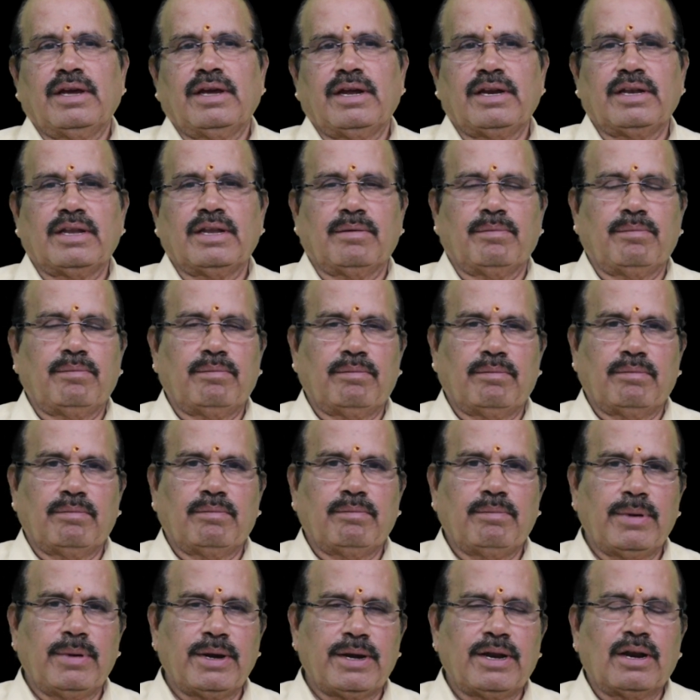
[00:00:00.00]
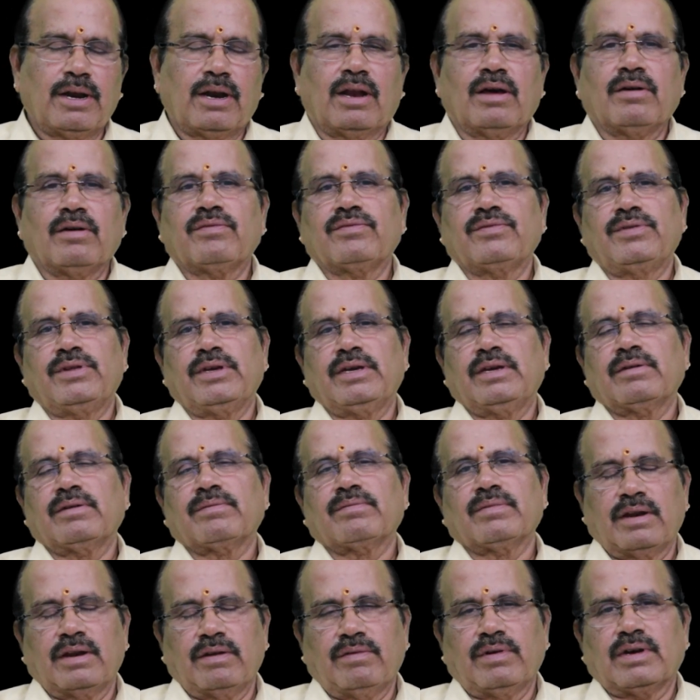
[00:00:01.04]
in the middle of the
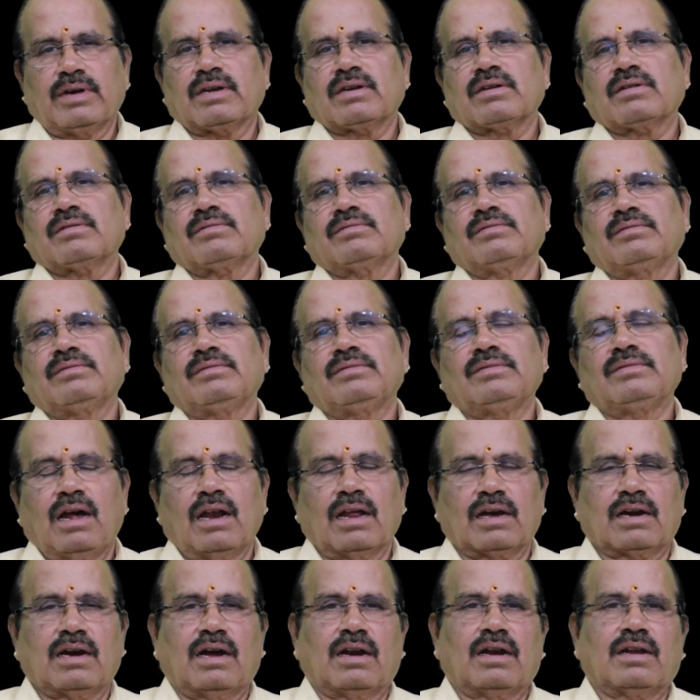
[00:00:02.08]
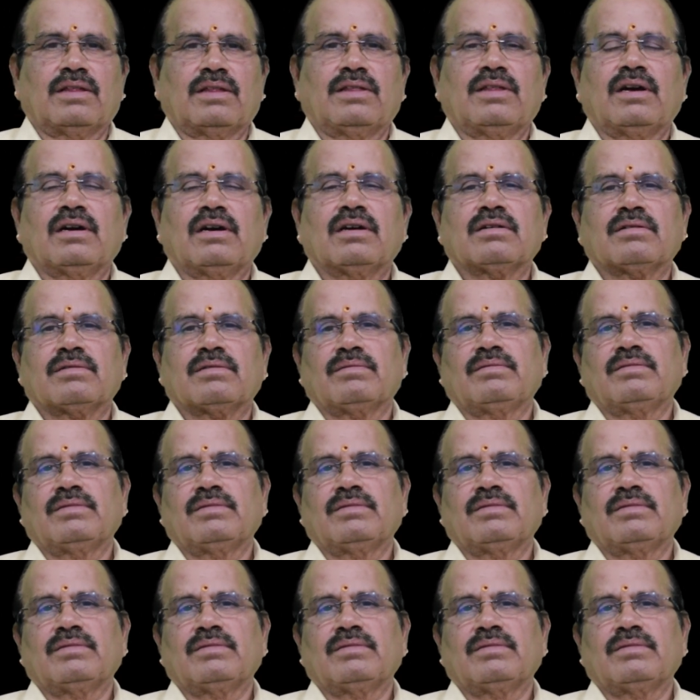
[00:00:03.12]
river Alakananda.